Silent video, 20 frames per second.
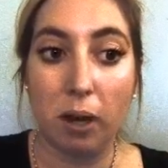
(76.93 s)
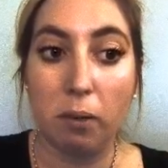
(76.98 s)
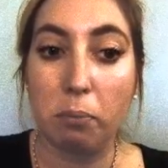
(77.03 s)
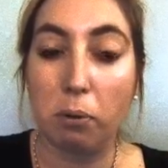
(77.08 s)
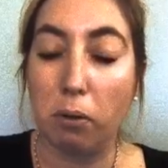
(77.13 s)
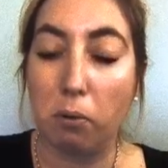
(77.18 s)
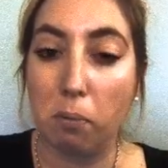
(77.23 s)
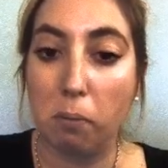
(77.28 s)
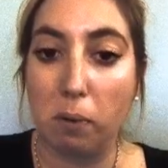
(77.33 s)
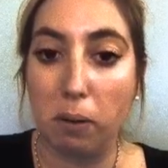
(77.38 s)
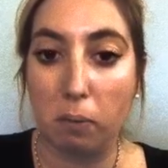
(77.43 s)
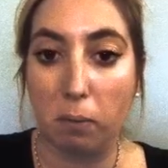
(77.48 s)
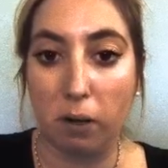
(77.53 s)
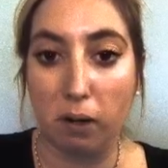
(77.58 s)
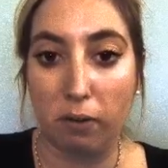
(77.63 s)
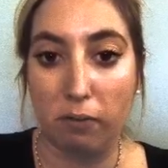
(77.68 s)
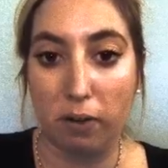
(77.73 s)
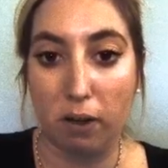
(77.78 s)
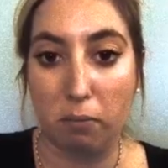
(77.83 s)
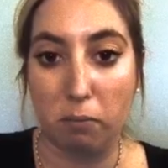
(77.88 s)
and probably
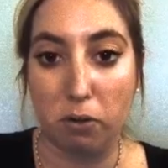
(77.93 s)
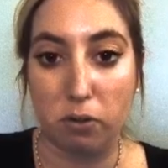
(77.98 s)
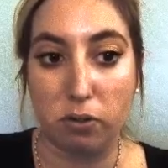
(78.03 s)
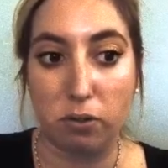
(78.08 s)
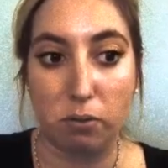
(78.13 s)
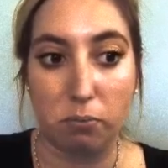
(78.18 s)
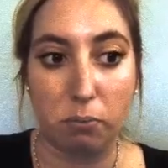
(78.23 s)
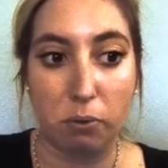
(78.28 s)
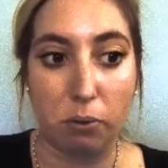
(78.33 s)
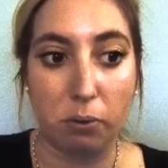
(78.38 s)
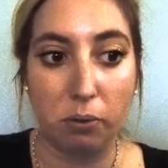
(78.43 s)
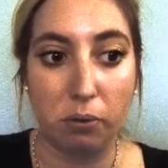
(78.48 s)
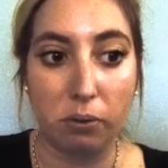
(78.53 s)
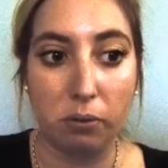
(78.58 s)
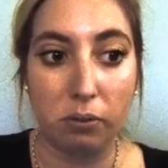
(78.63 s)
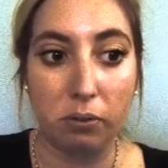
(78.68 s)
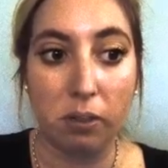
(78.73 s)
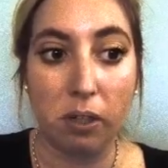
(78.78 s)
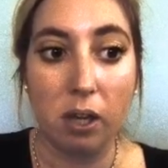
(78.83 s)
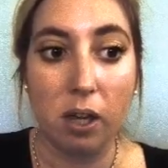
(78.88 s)
one of our most
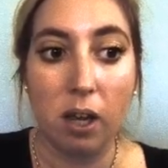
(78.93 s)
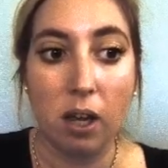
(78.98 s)
important.